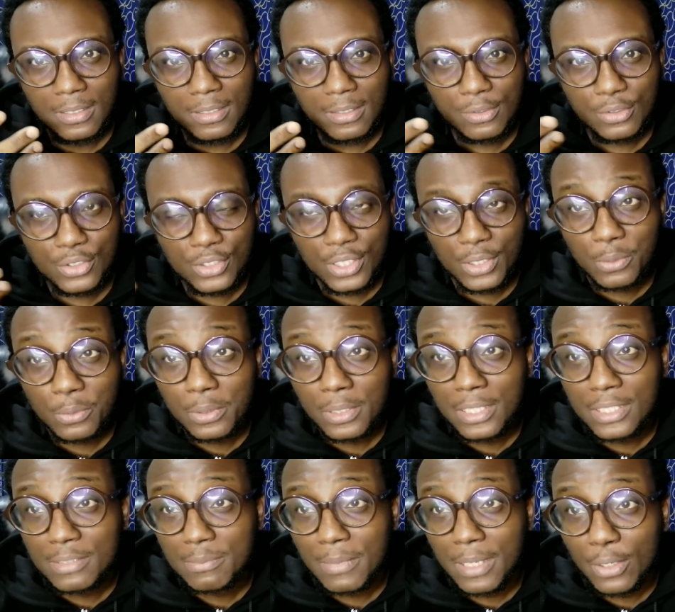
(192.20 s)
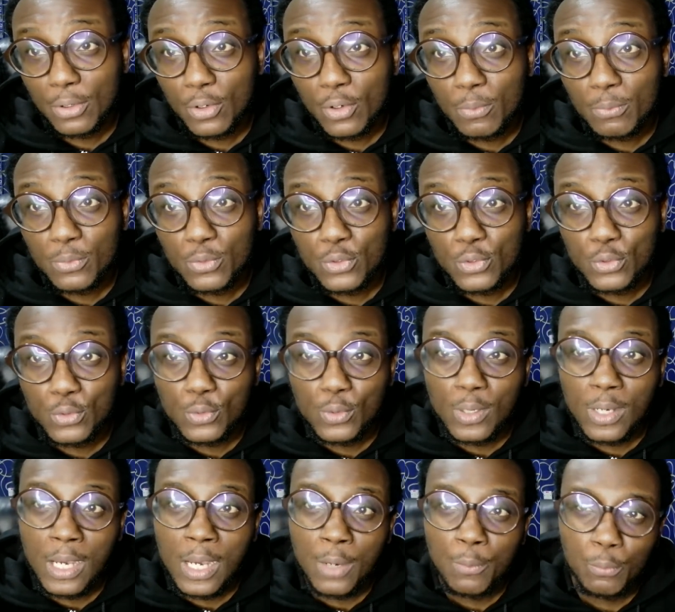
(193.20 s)
stakeholders might come to you
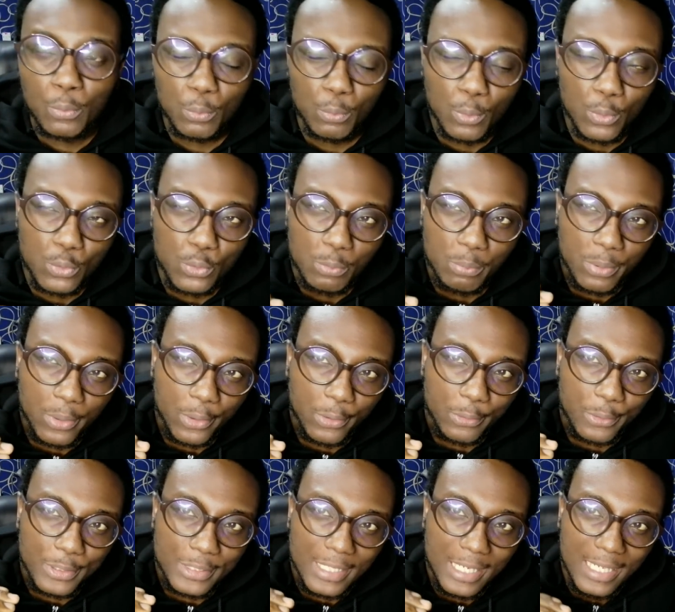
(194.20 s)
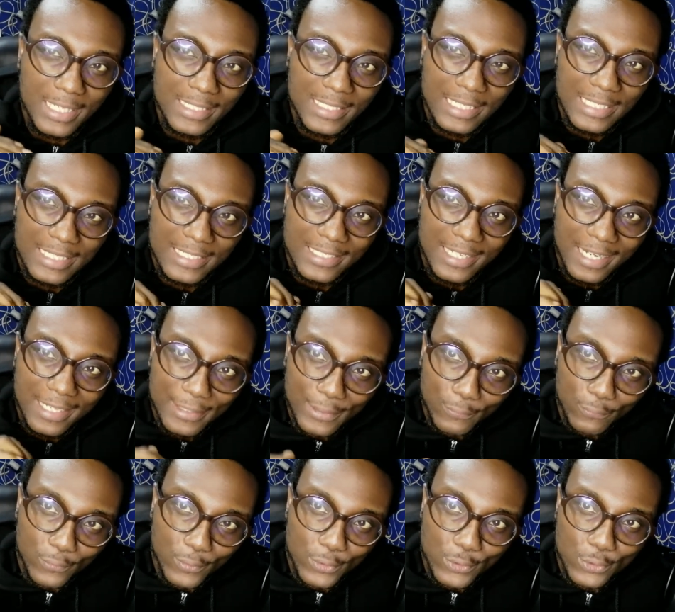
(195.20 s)
and would want to prioritize a shiny
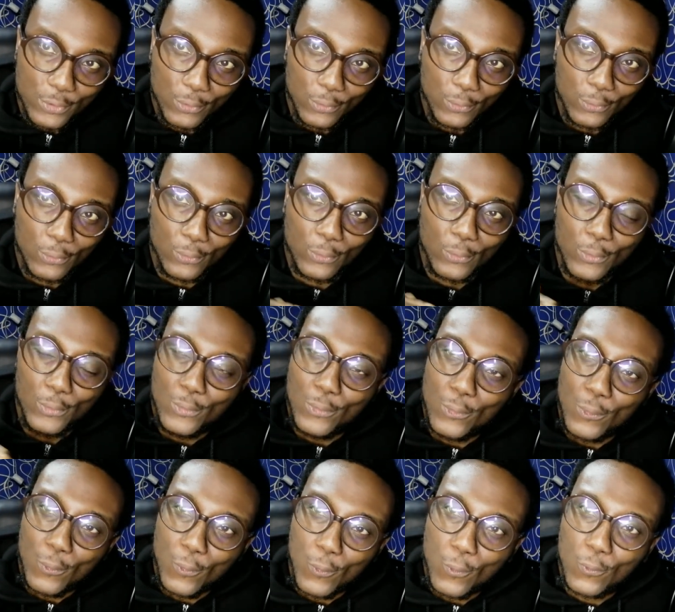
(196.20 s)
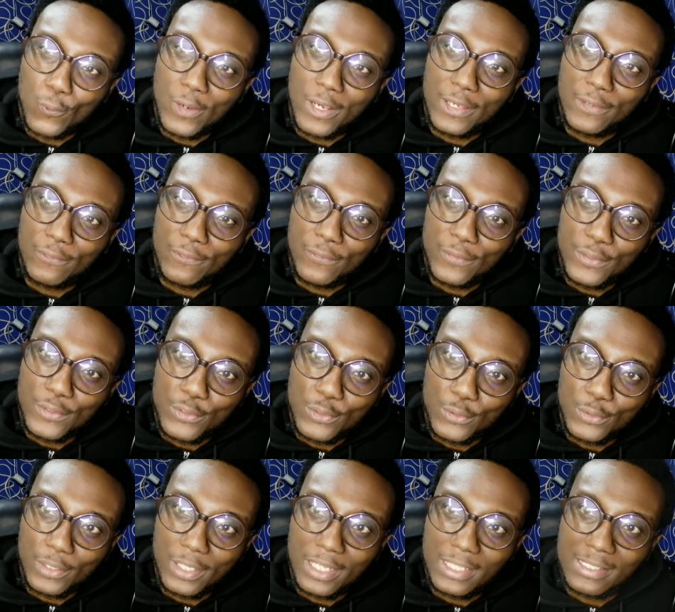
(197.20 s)
feature over a
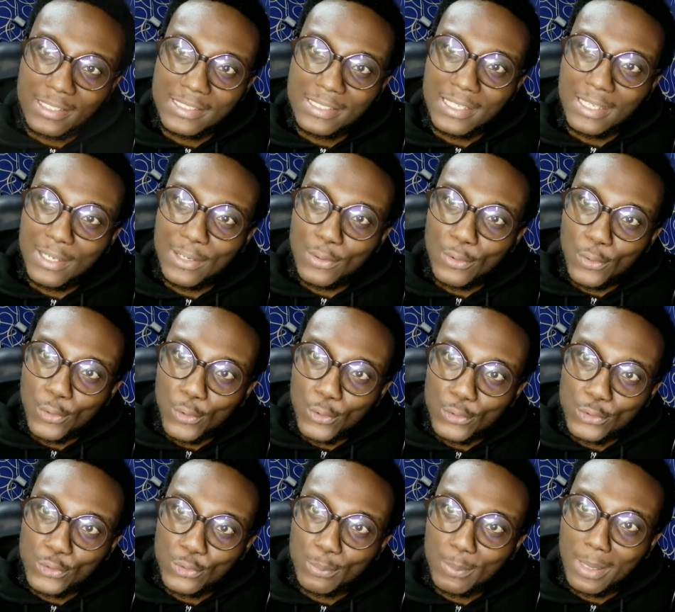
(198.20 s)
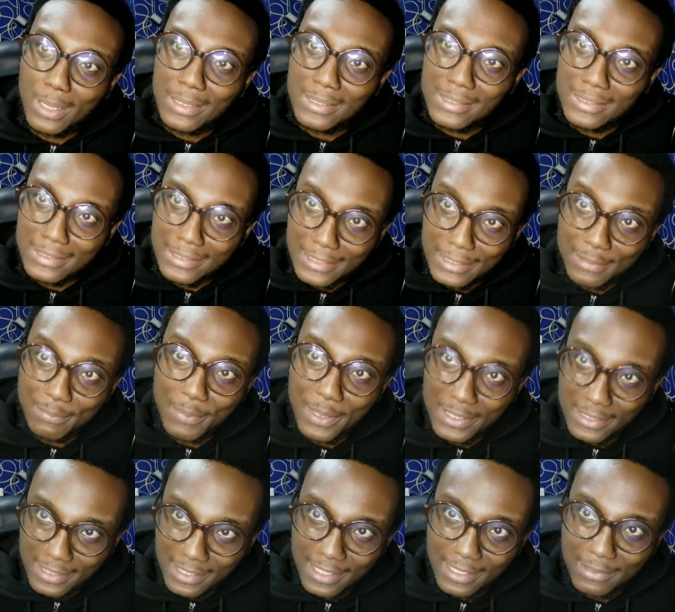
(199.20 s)
feature that customers need per
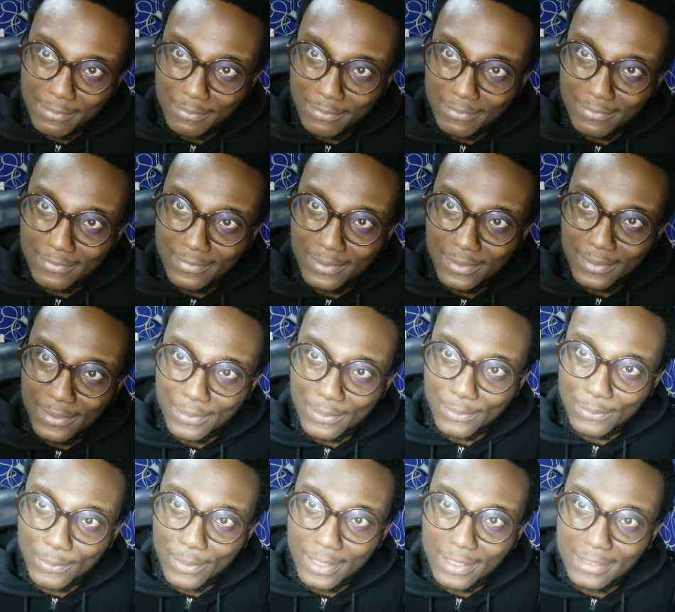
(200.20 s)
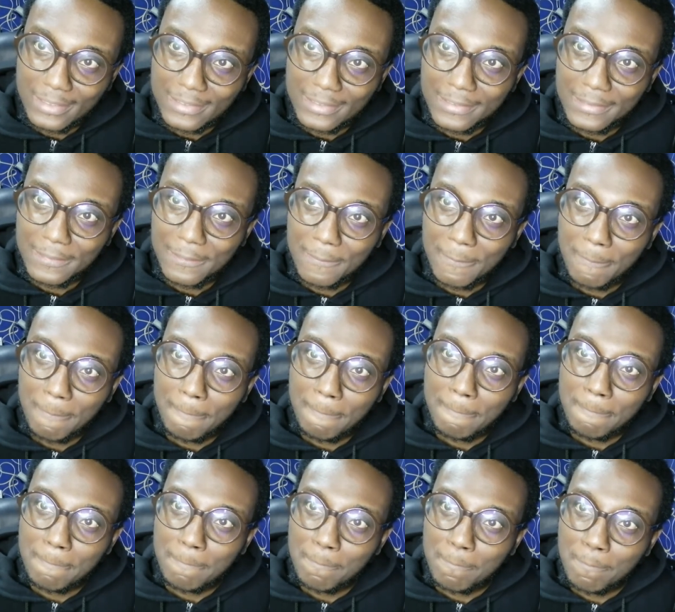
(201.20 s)
time, right?
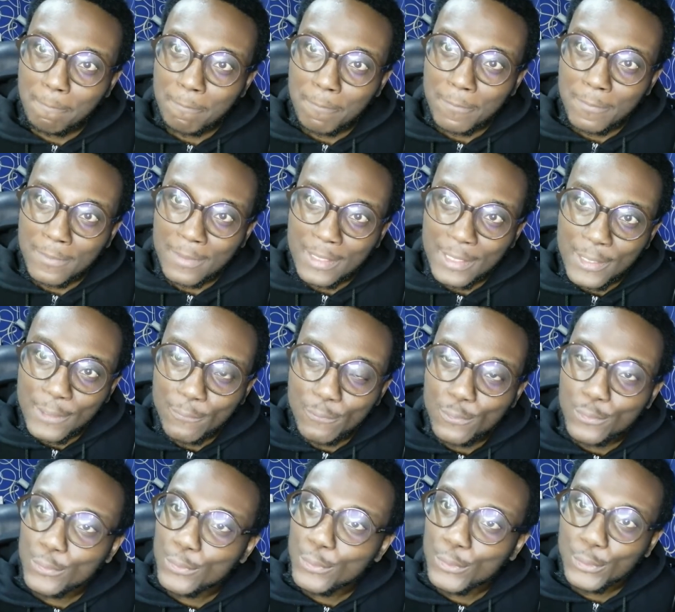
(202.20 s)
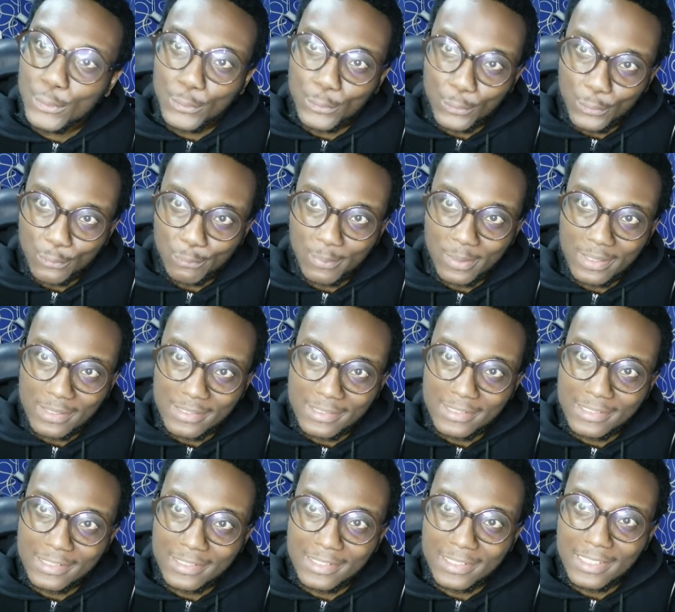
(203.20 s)
If you know your
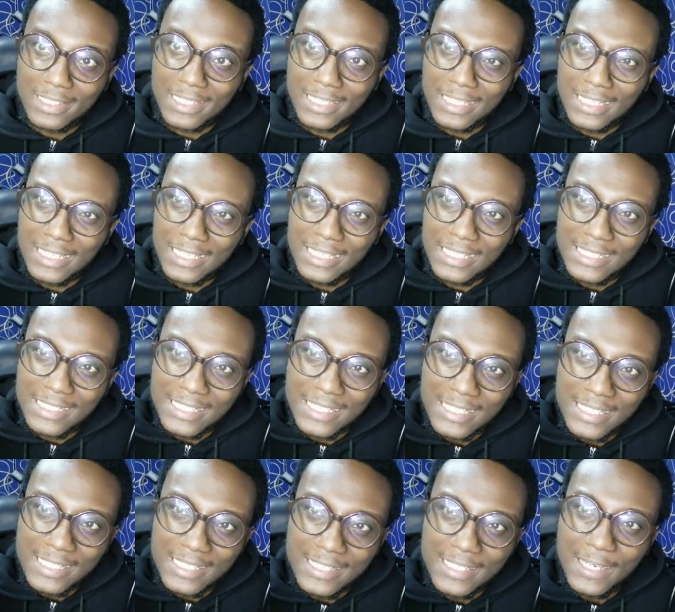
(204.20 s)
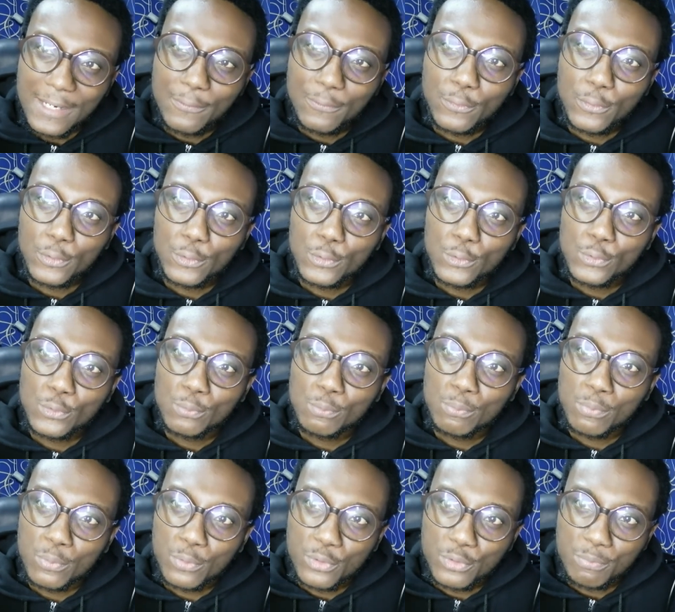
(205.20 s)
numbers, it's easier for you to
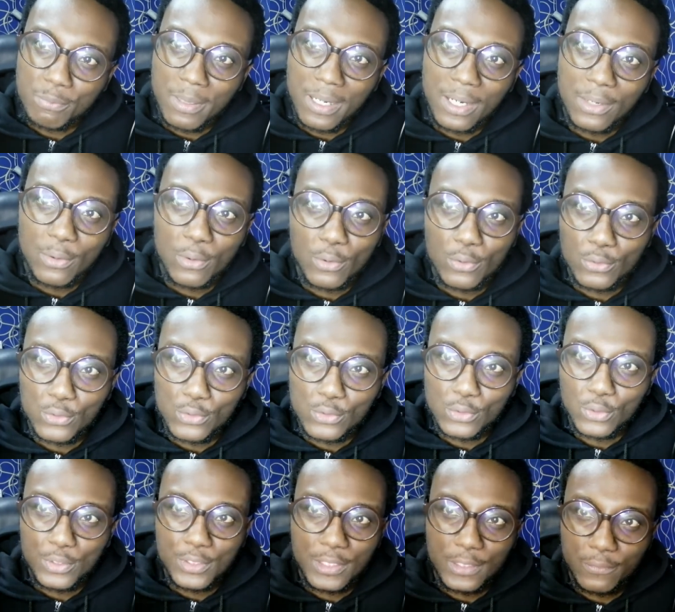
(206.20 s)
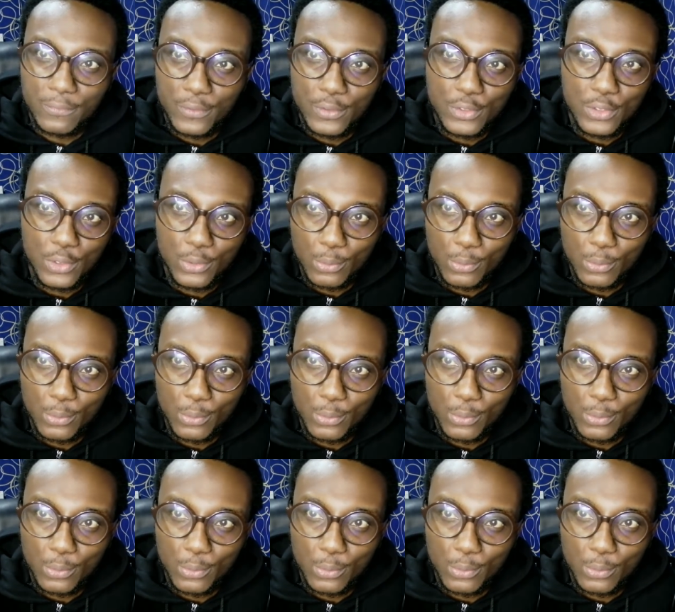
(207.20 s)
push back on such a feature